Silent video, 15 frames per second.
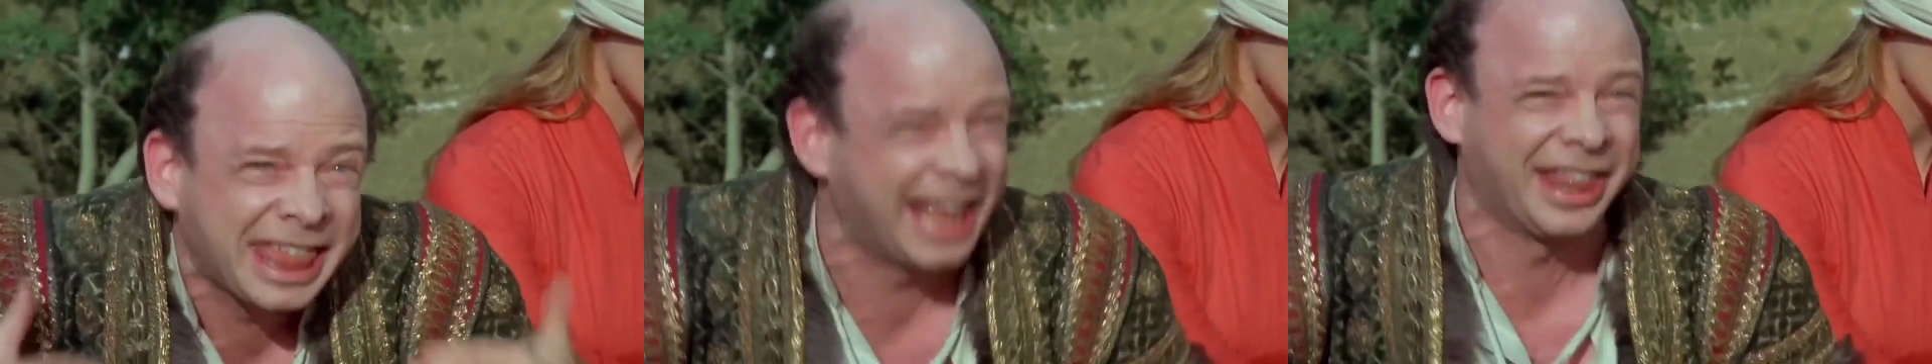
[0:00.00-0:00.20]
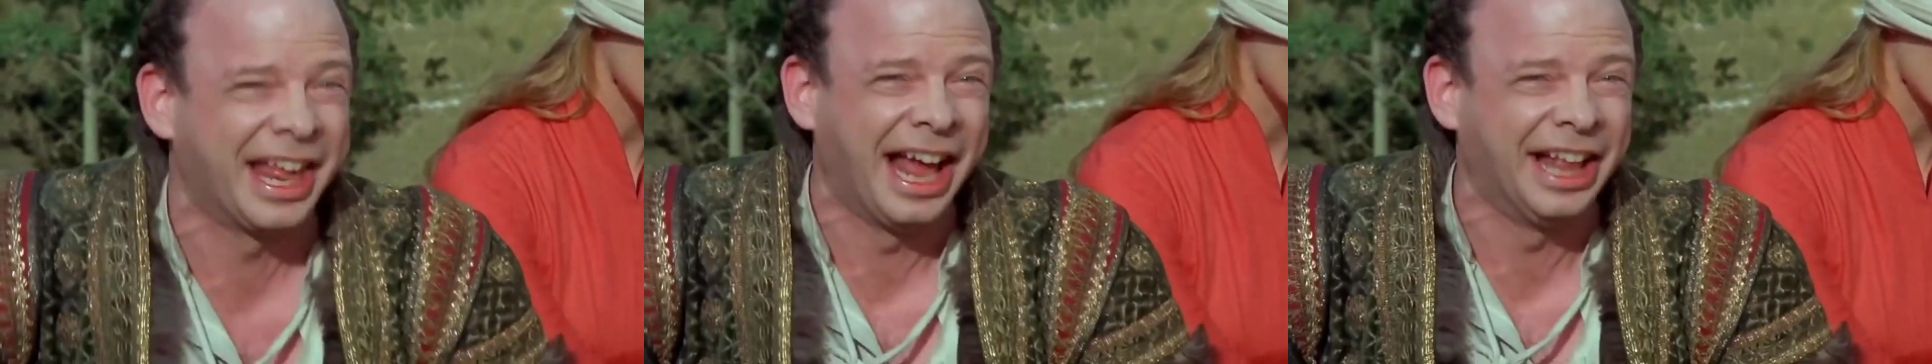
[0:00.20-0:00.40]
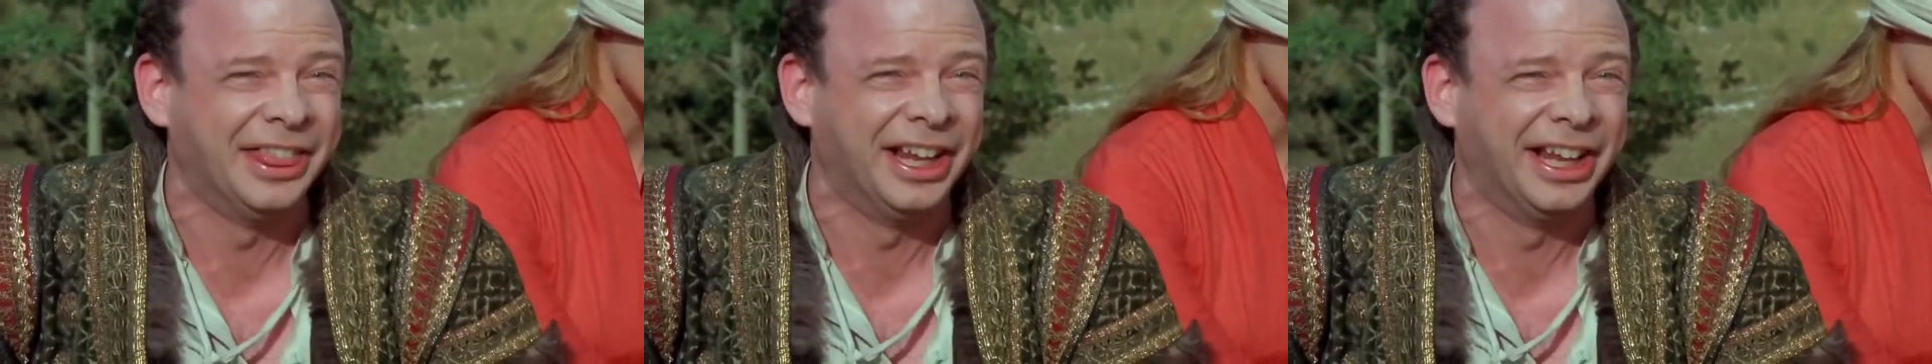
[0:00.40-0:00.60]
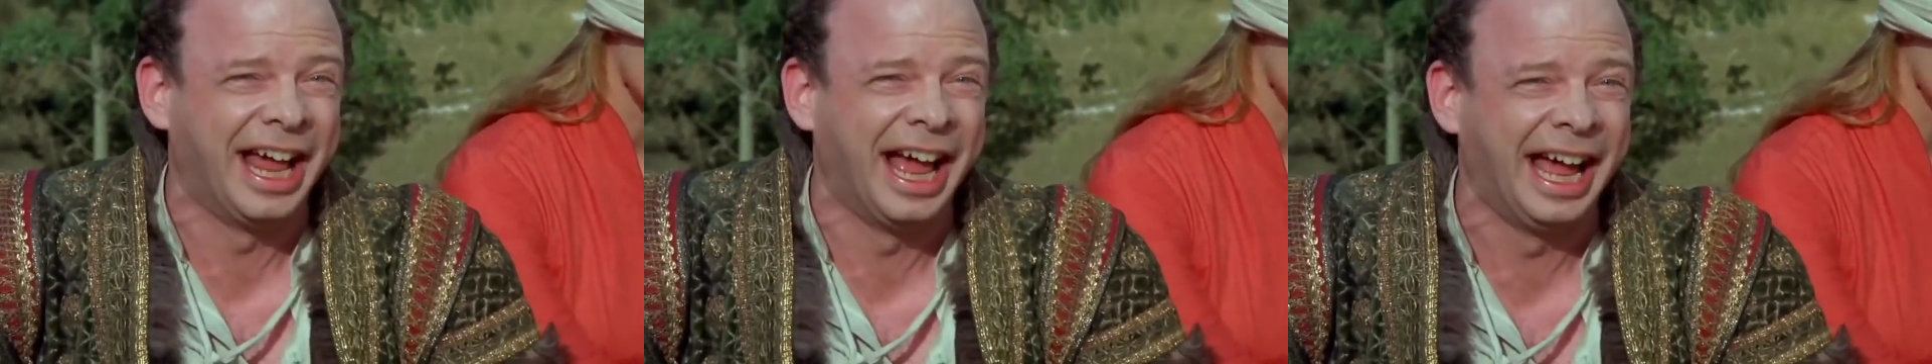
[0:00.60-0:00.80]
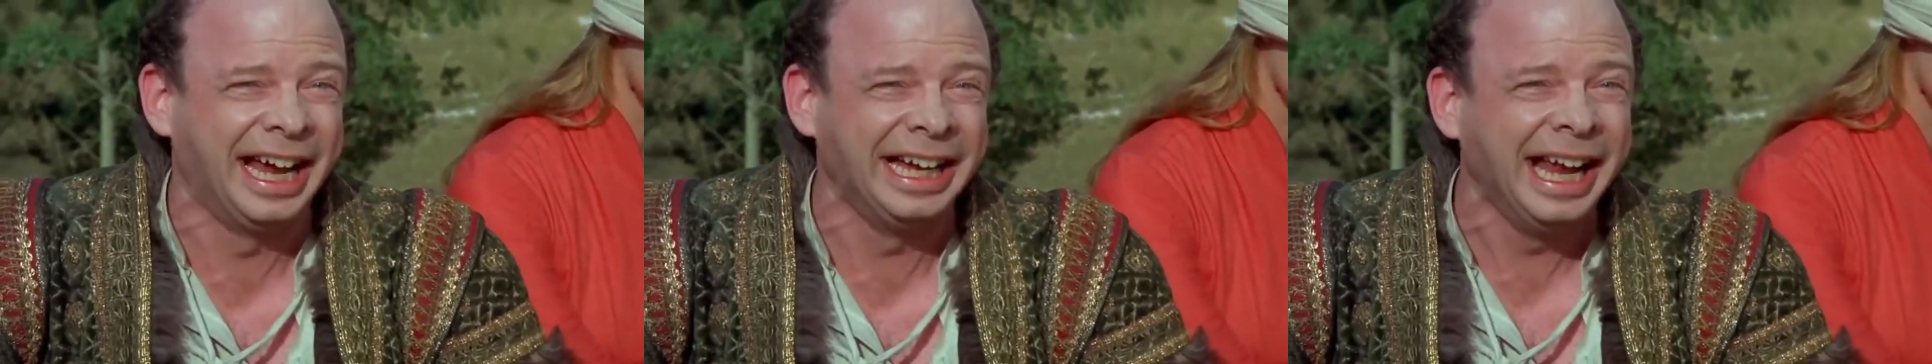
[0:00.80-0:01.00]
He only
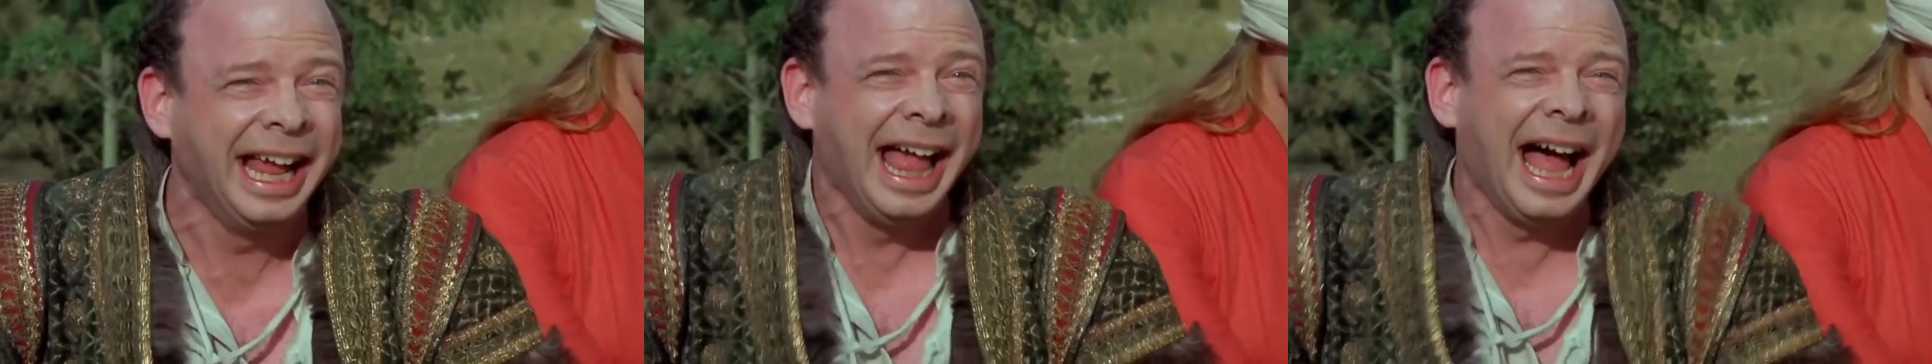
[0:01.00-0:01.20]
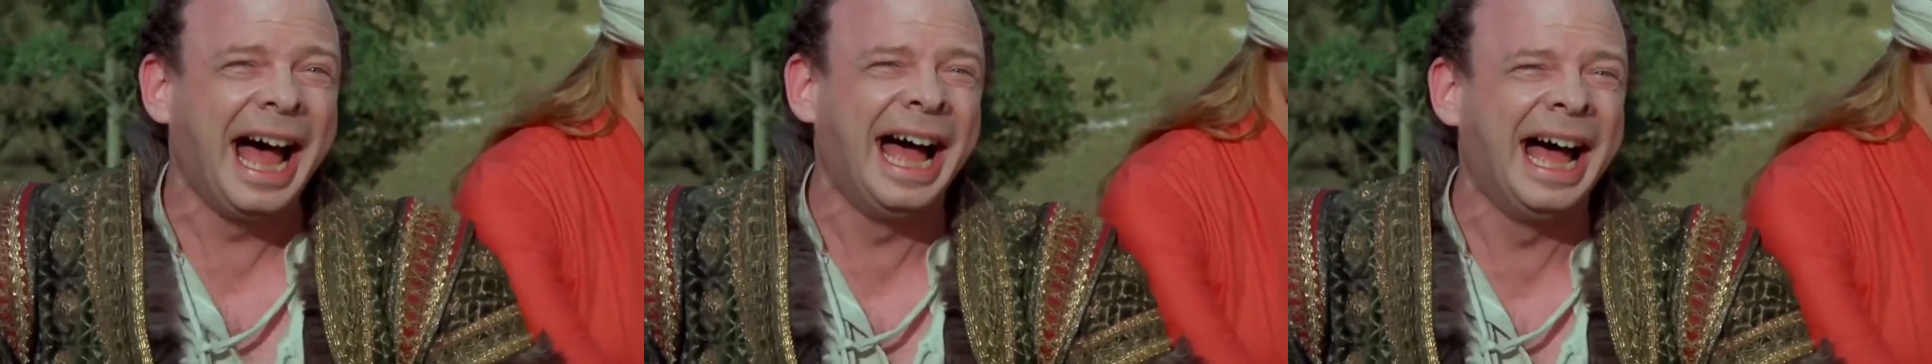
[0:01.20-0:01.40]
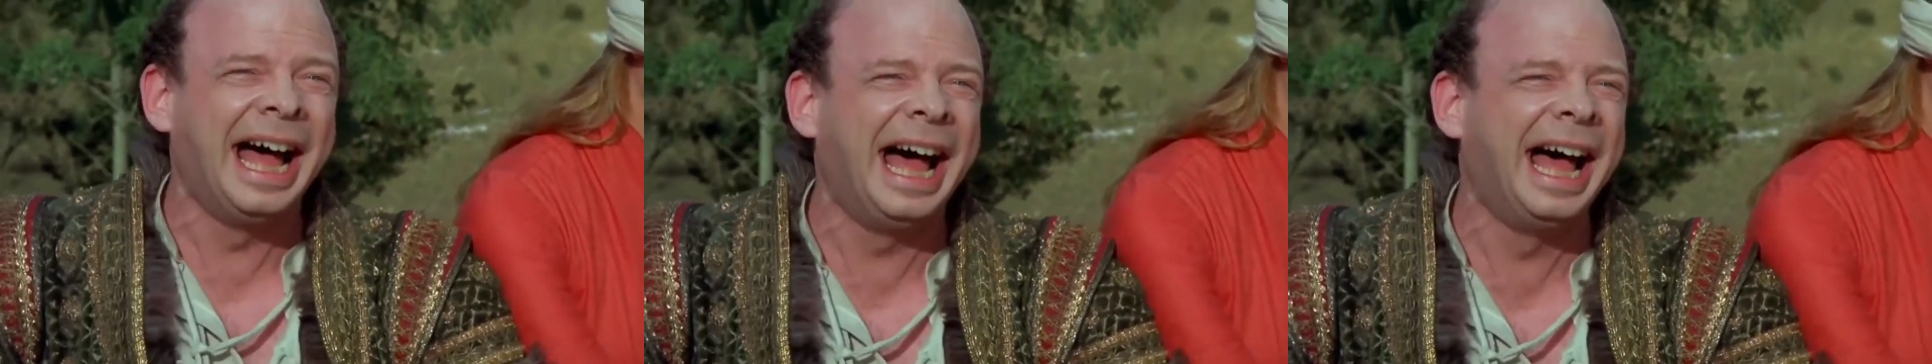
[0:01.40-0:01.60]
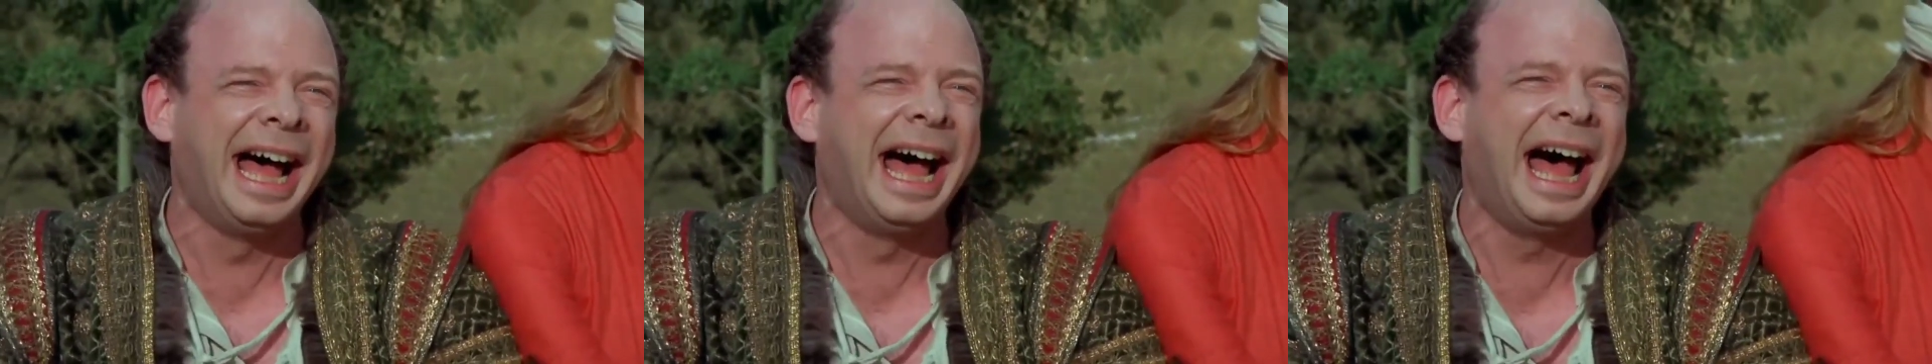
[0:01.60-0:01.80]
believes he is so